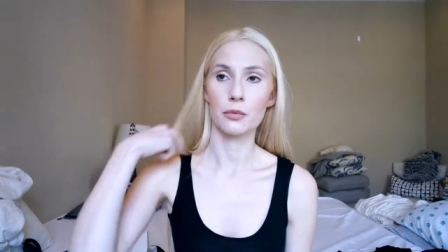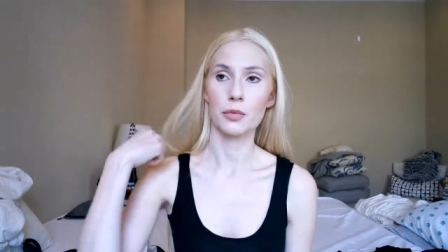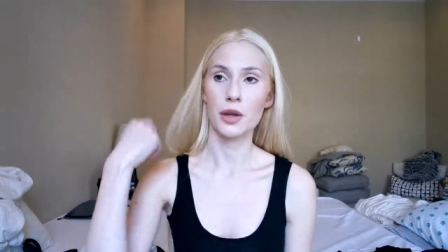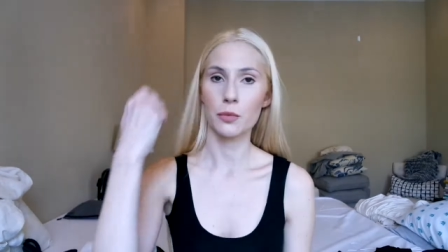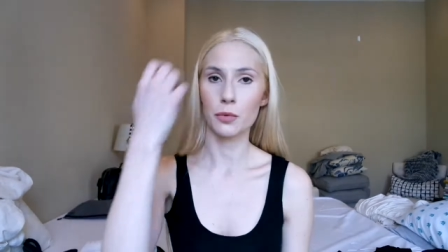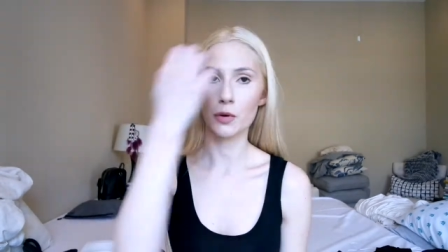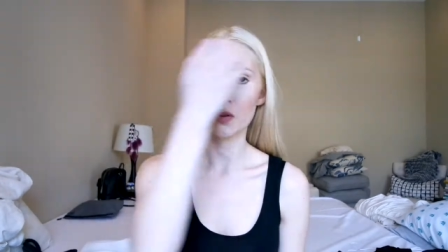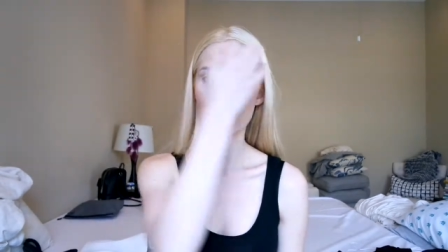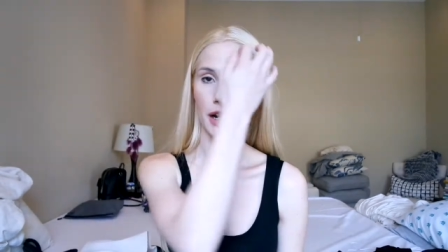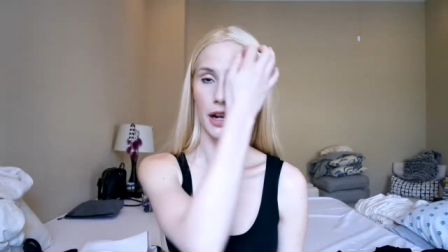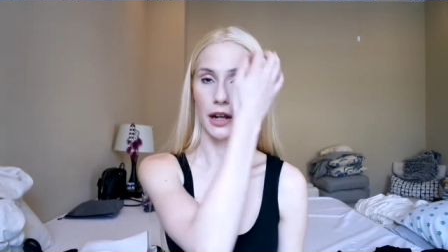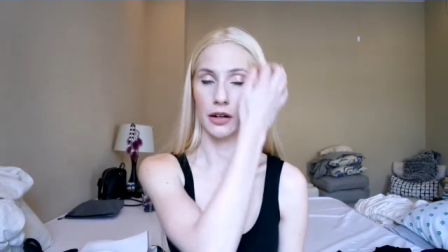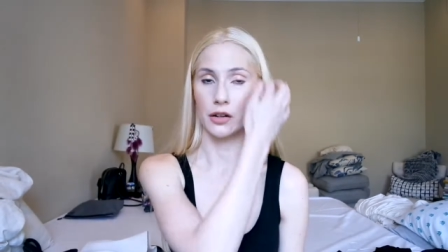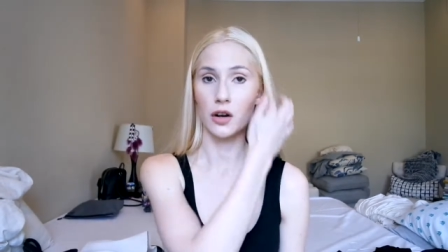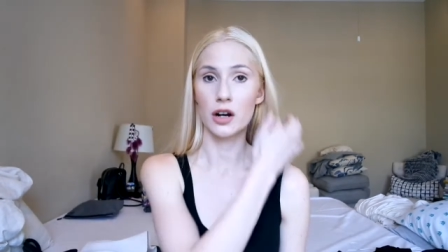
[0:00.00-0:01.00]
people that
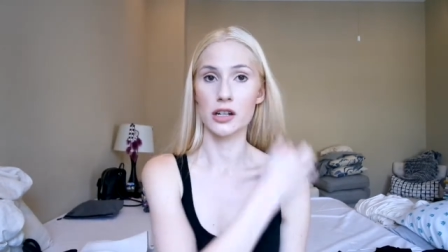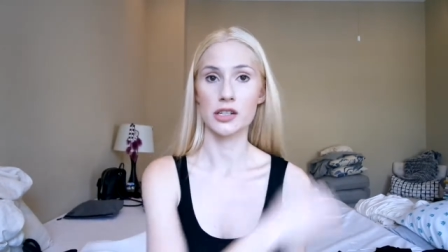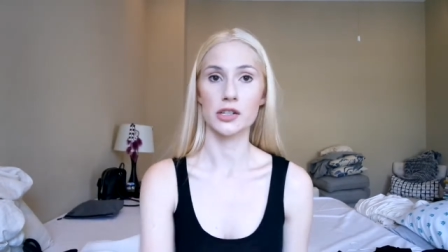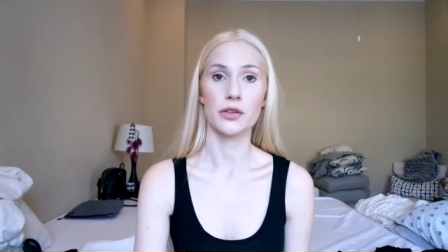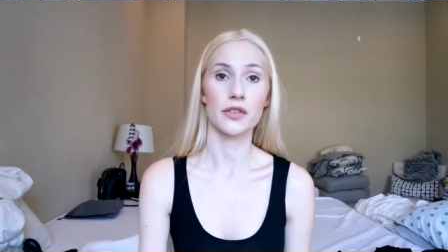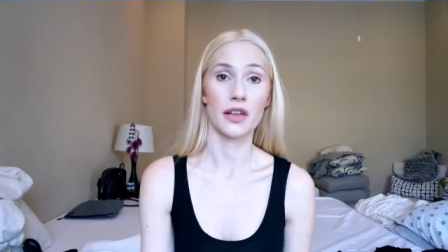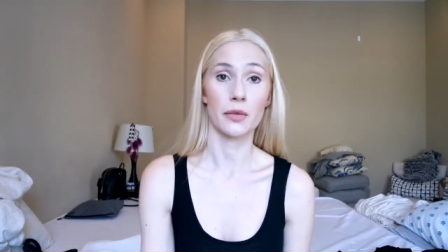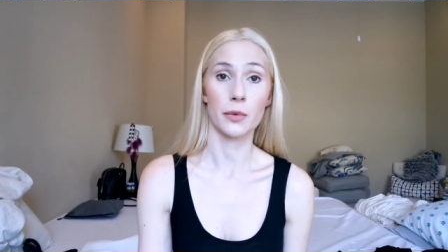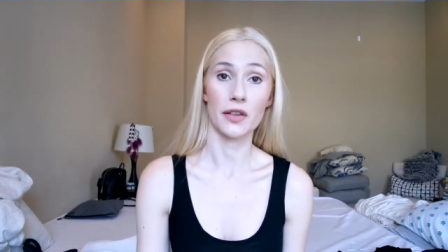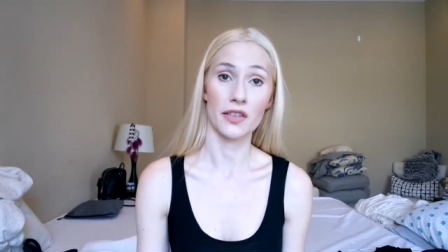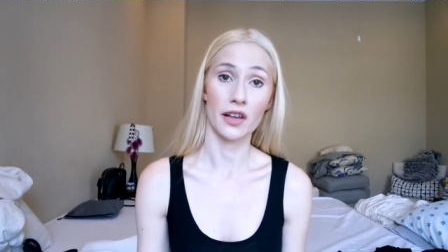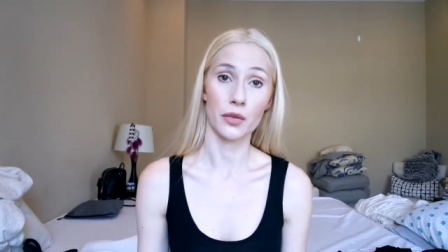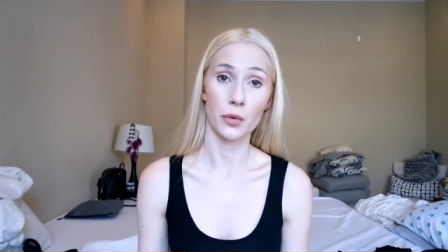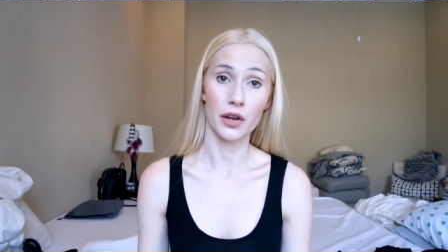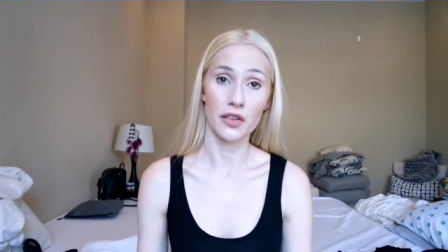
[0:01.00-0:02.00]
had gone to South by
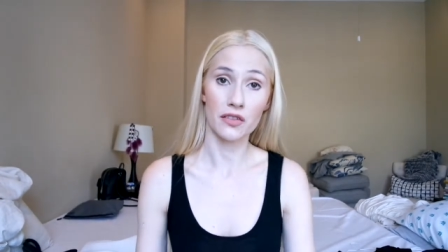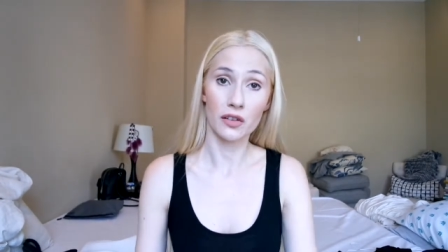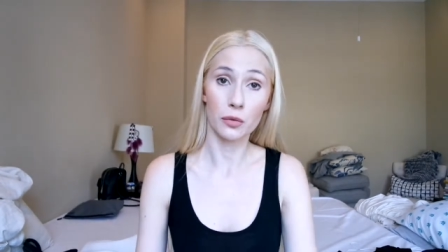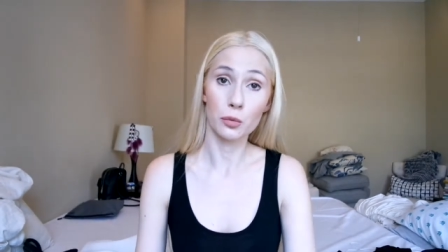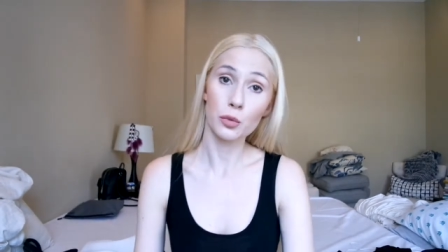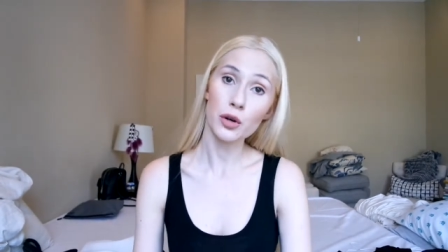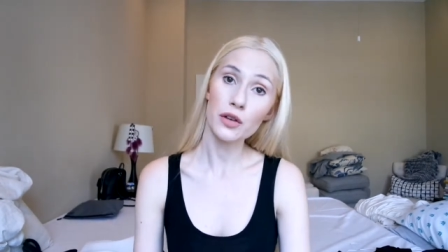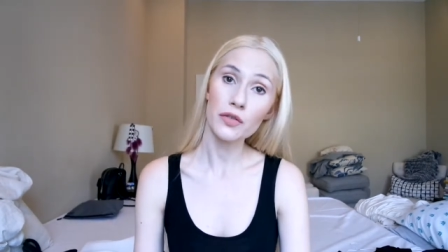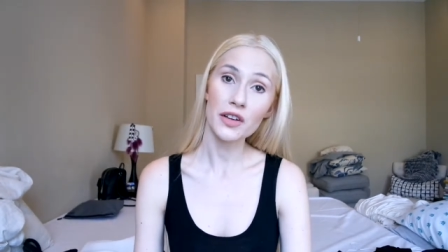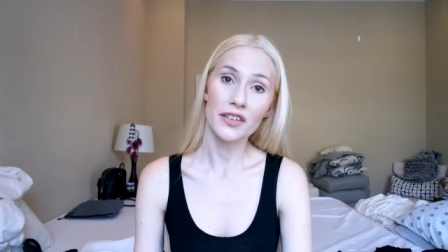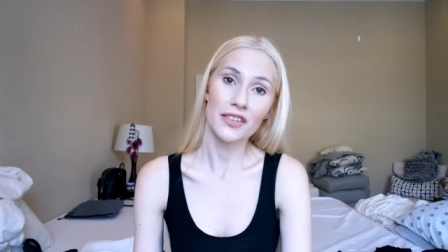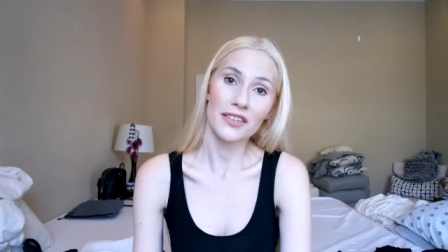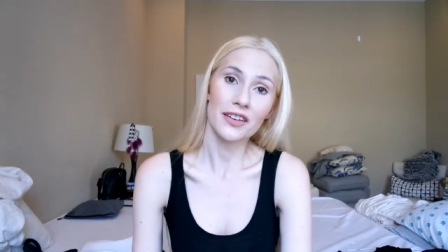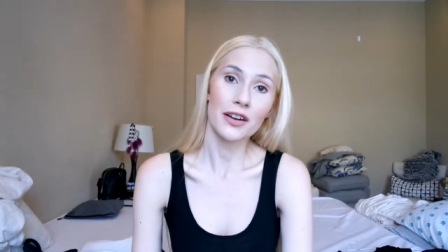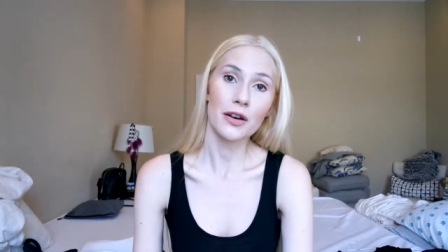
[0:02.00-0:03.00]
Southwest in
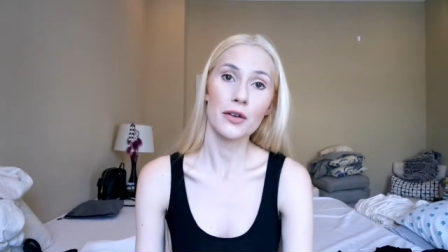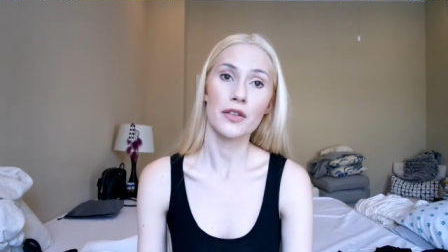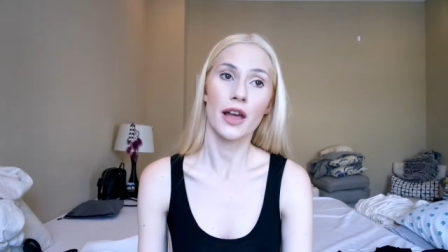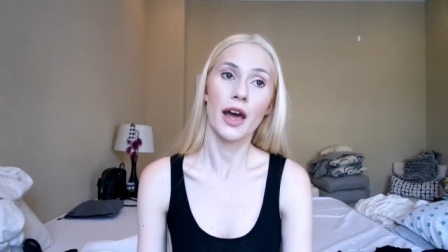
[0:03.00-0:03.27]
previous years,